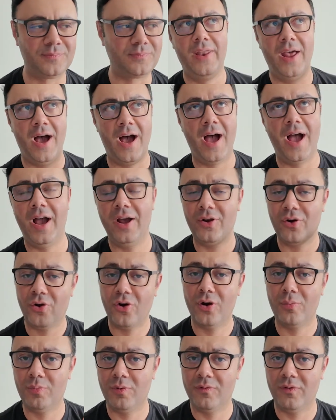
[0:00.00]
Now, I had
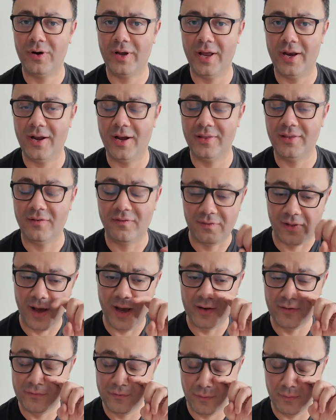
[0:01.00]
heard before getting on the
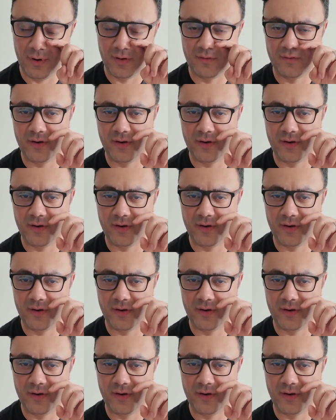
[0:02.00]
flight from our